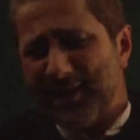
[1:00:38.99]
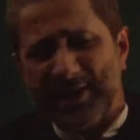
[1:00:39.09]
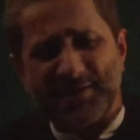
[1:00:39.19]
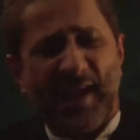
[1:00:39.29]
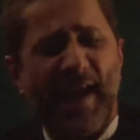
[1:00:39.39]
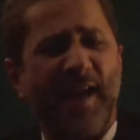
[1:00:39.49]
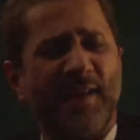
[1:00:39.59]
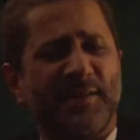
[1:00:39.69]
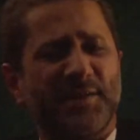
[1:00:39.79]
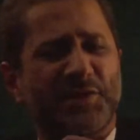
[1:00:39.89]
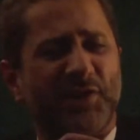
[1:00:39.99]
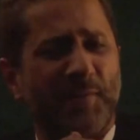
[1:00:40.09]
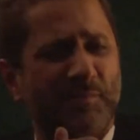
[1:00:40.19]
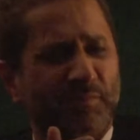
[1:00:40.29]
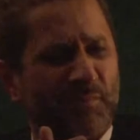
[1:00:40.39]
His hand
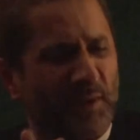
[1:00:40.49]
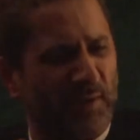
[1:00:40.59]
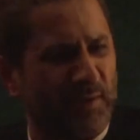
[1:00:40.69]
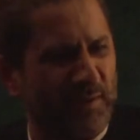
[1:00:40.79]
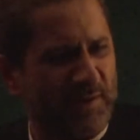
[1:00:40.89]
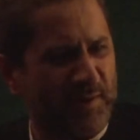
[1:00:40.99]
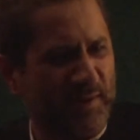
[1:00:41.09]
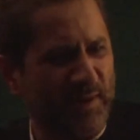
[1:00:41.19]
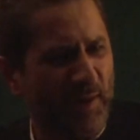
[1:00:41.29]
trembles.